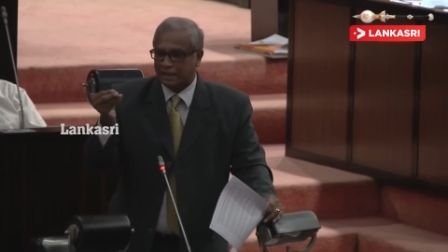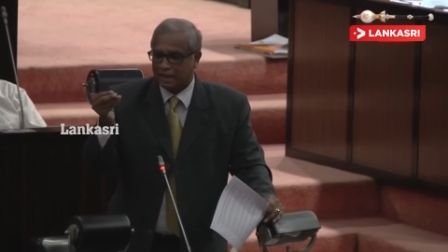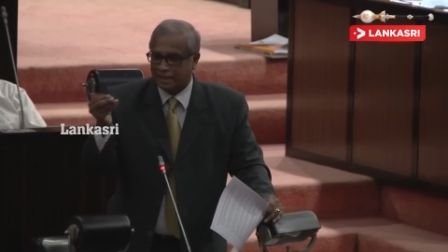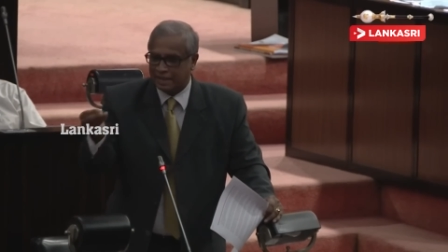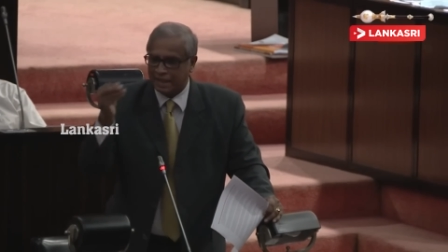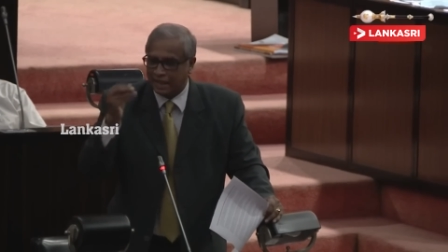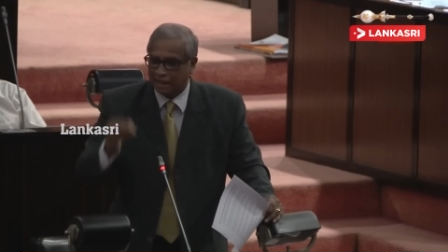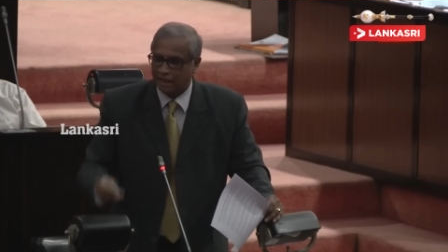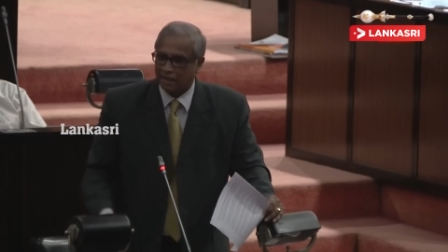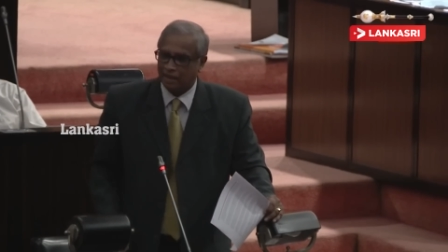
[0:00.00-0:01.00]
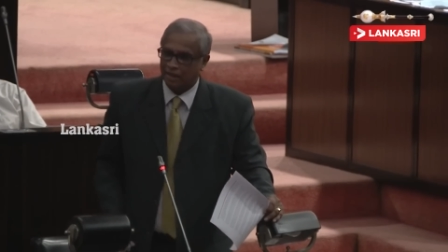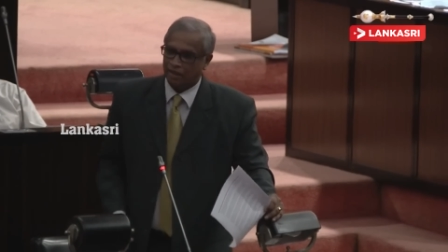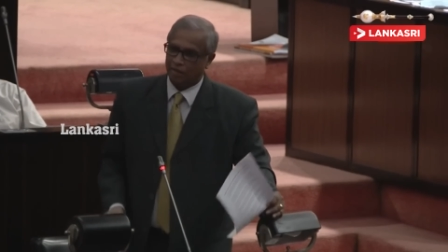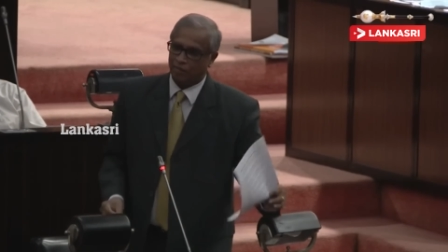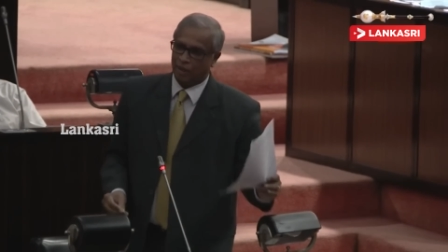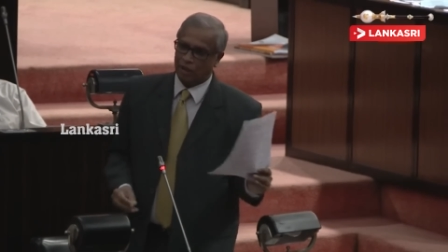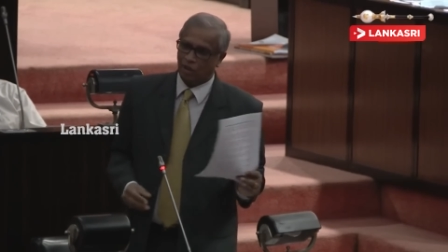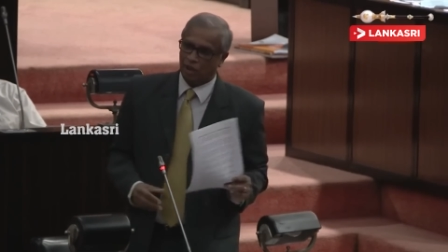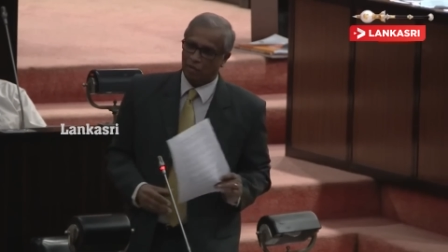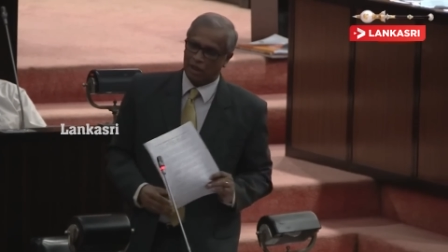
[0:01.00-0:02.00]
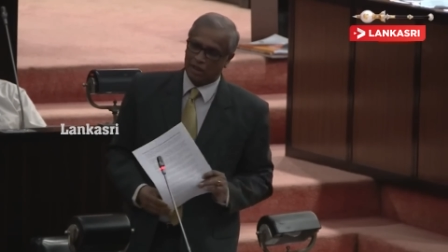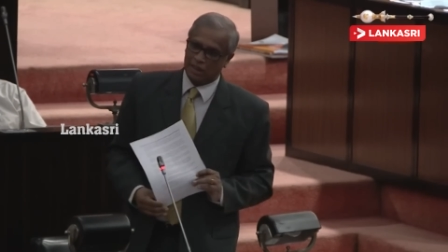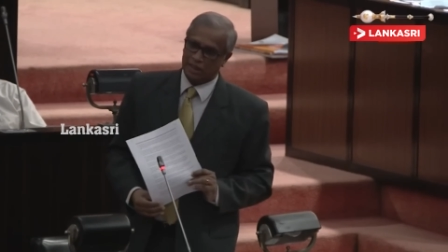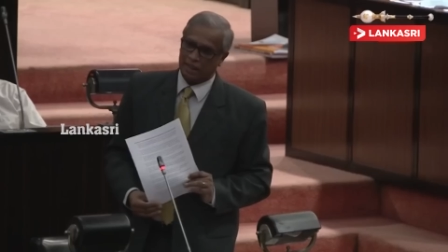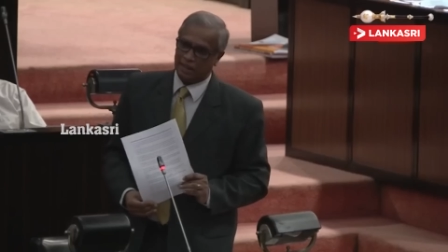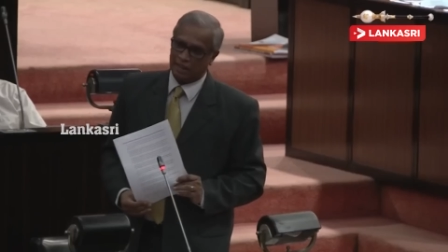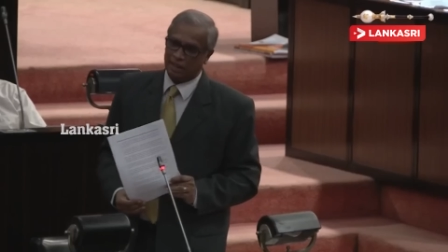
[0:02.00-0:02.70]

conceded by the Honorable Attorney General